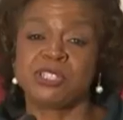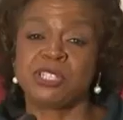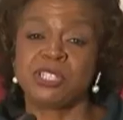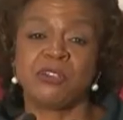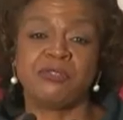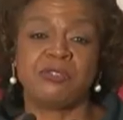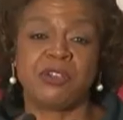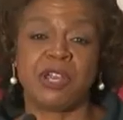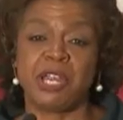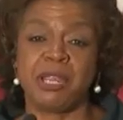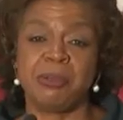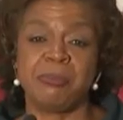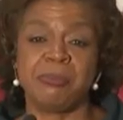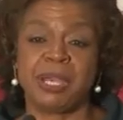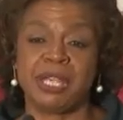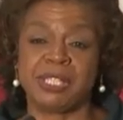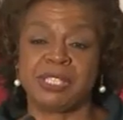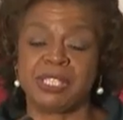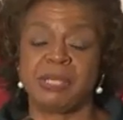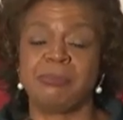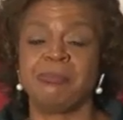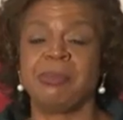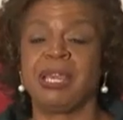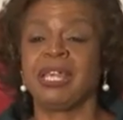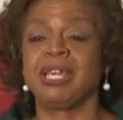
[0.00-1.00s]
so very
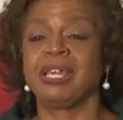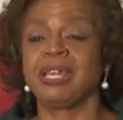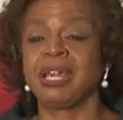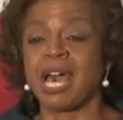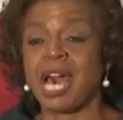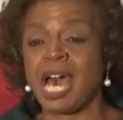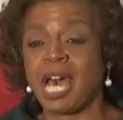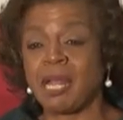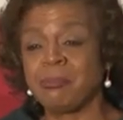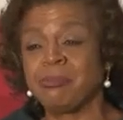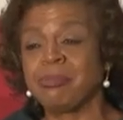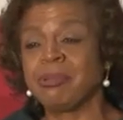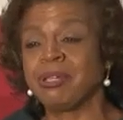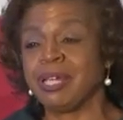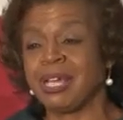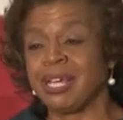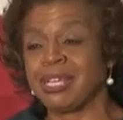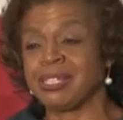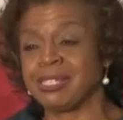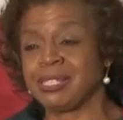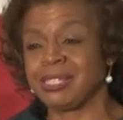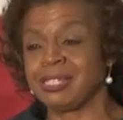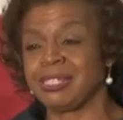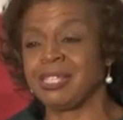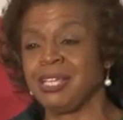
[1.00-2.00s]
much, and may God
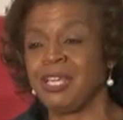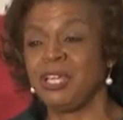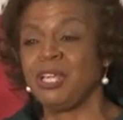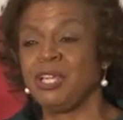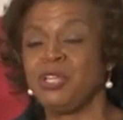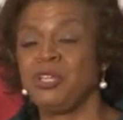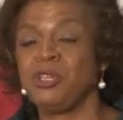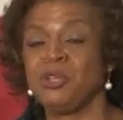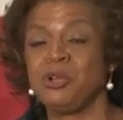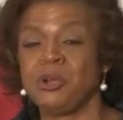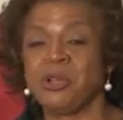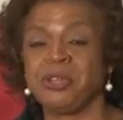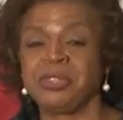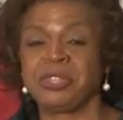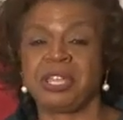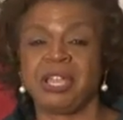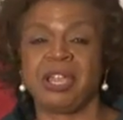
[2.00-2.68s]
bless North